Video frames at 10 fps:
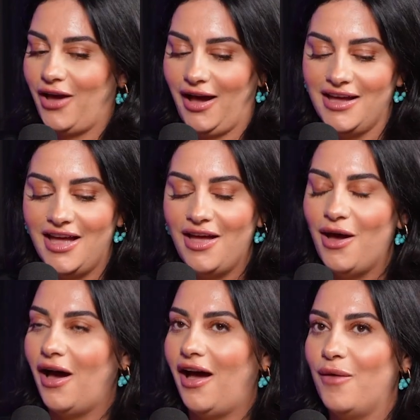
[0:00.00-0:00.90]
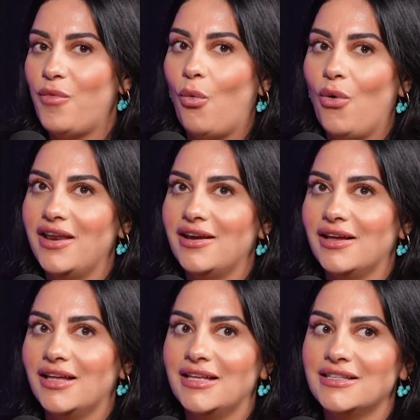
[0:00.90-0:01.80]
Okay. When
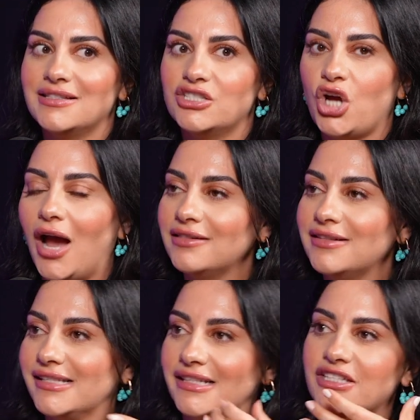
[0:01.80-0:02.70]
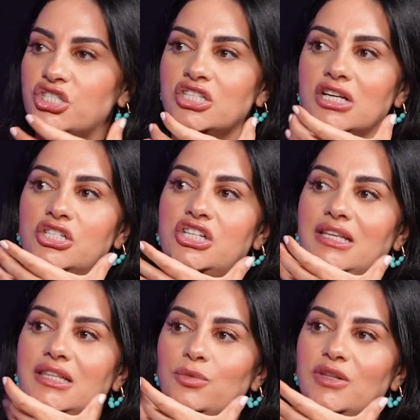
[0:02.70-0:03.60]
a child is clenching their
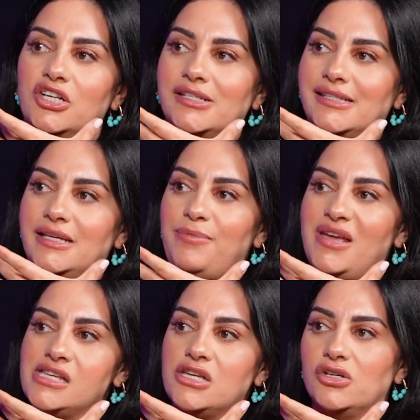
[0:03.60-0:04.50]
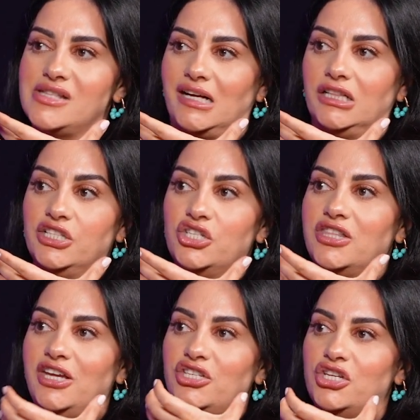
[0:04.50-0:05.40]
teeth when they're sleeping, you know that clinch
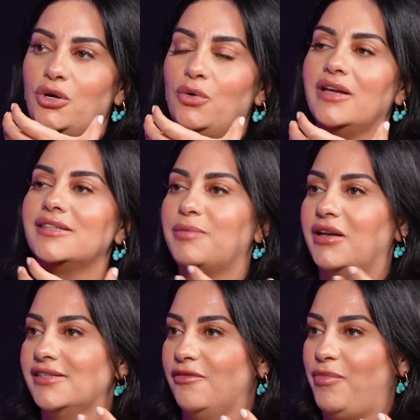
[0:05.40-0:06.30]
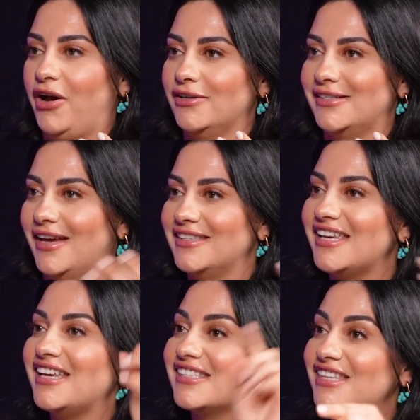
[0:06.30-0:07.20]
they do? It's because of parasites.
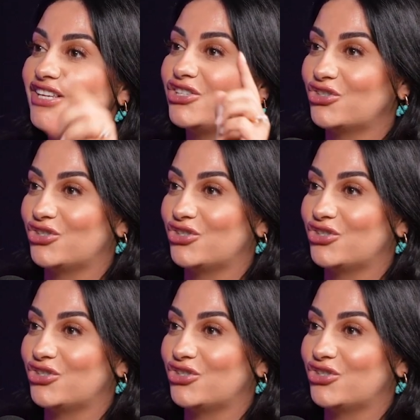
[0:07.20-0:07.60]
Is this